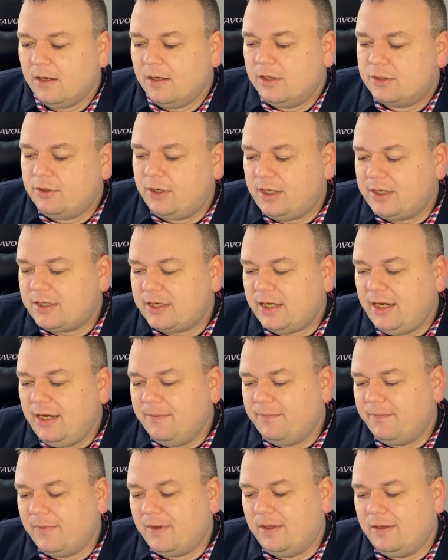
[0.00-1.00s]
So you
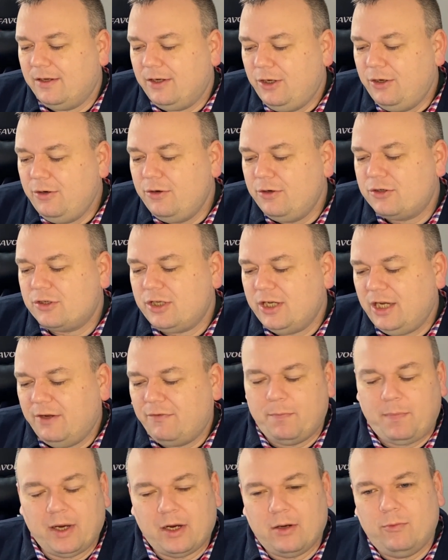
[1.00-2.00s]
see, usually if
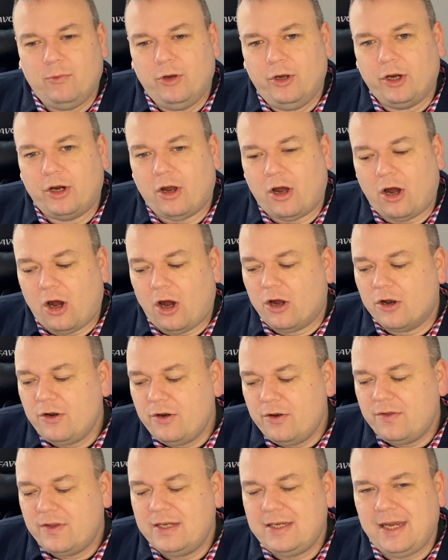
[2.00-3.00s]
you pick up work
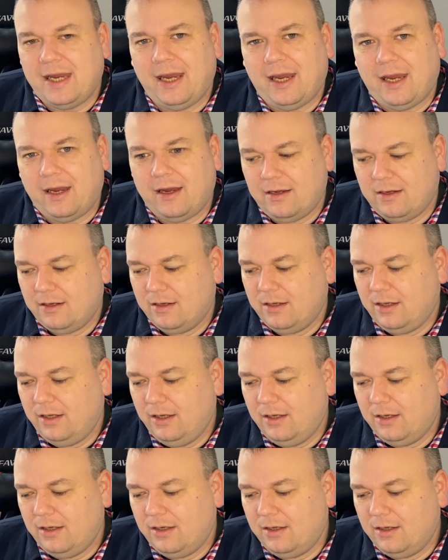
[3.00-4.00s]
on the day,
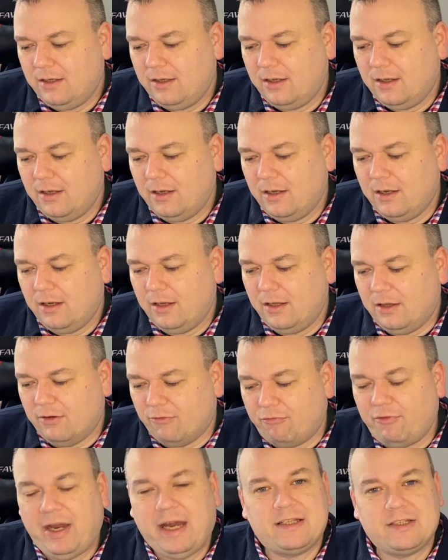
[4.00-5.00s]
the
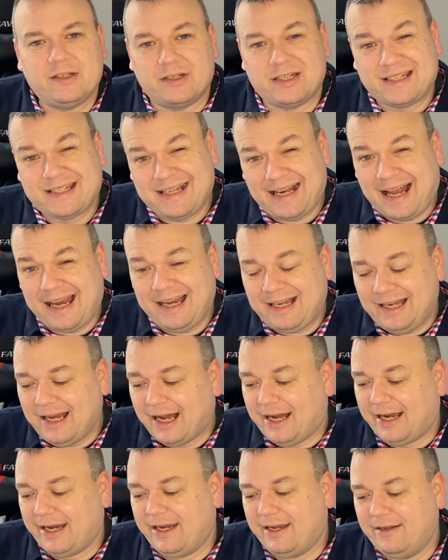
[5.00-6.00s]
rates are slightly
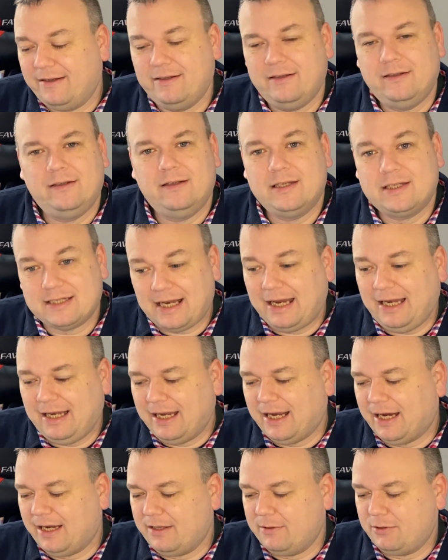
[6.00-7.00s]
higher,
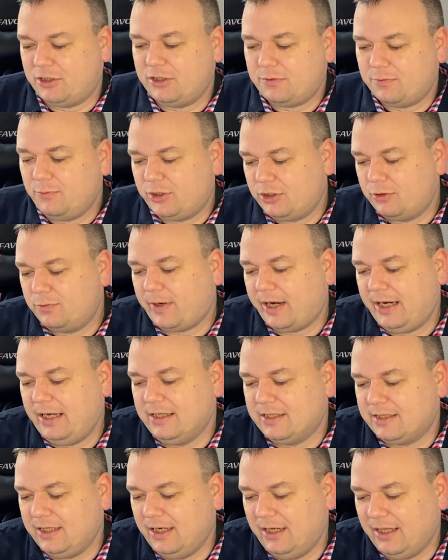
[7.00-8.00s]
which is why
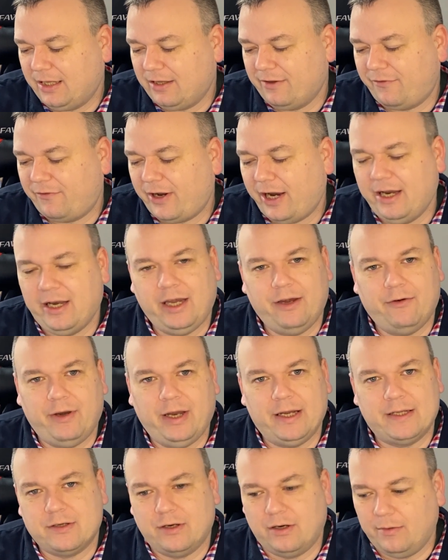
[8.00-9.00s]
you'll see like the Friday
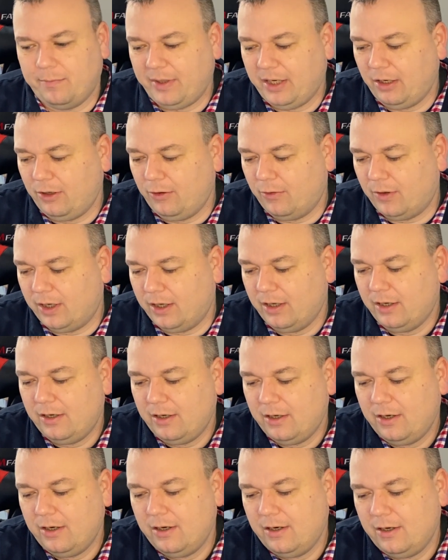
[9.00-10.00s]
rates are a bit lower
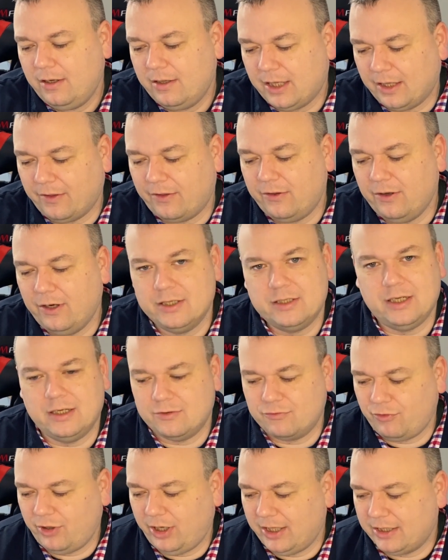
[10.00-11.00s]
than
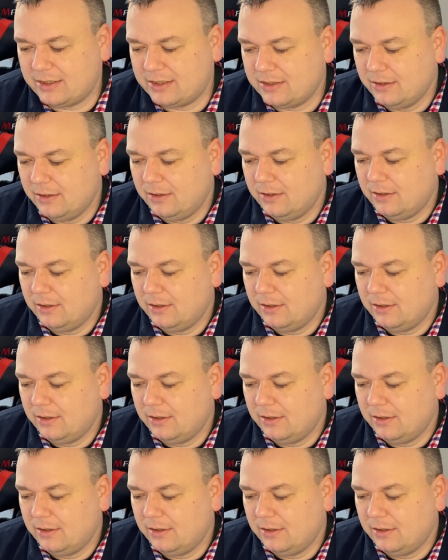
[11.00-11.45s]
Thursday's rates.